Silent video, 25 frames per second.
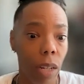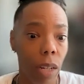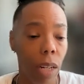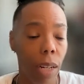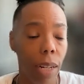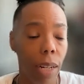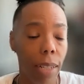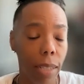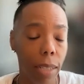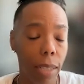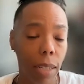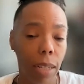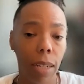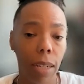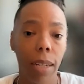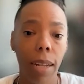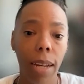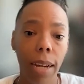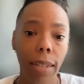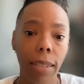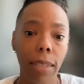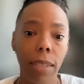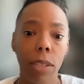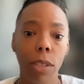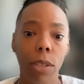It's
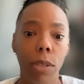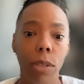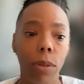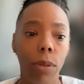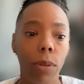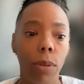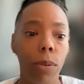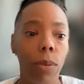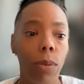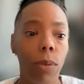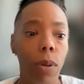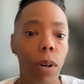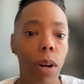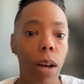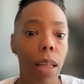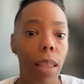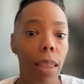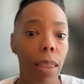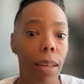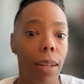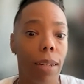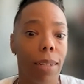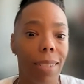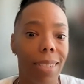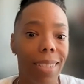connected to
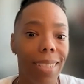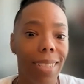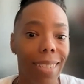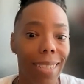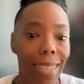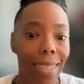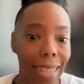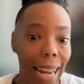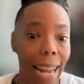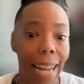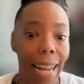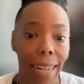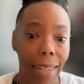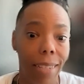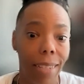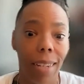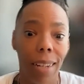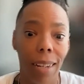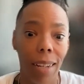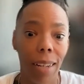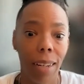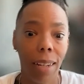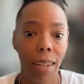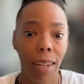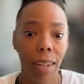the state,
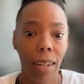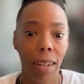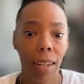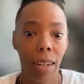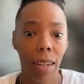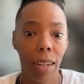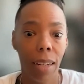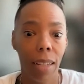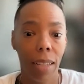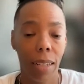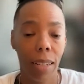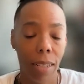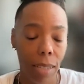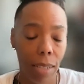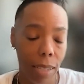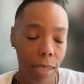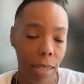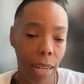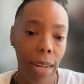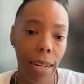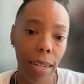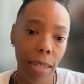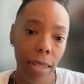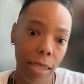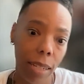the
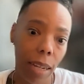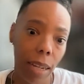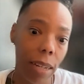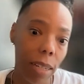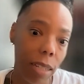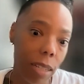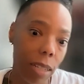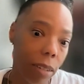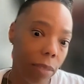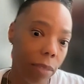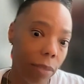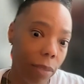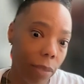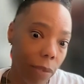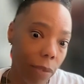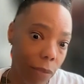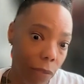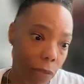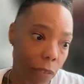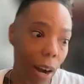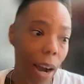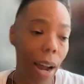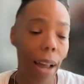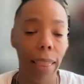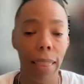state sanctioned
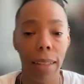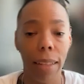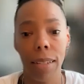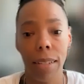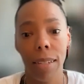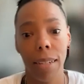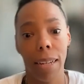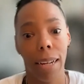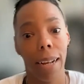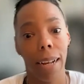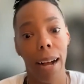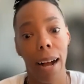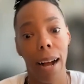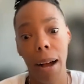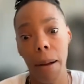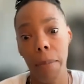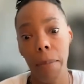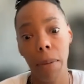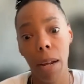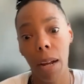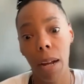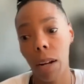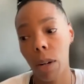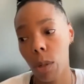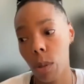violence. Like, I'm
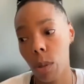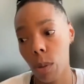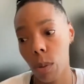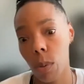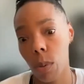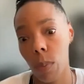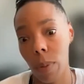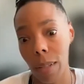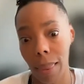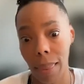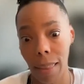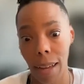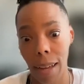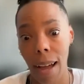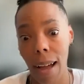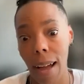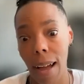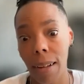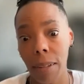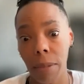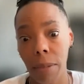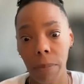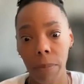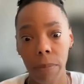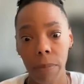not cool with
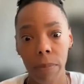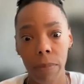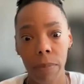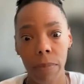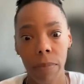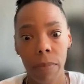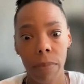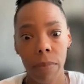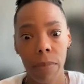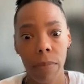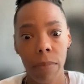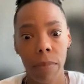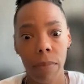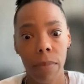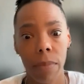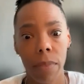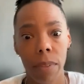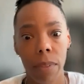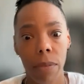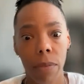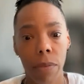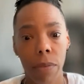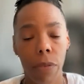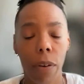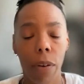that
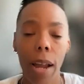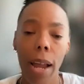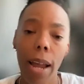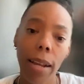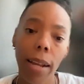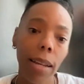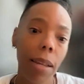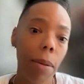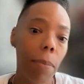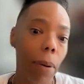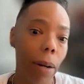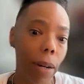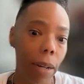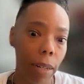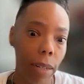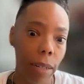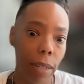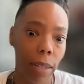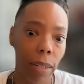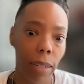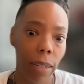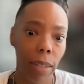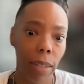for anybody.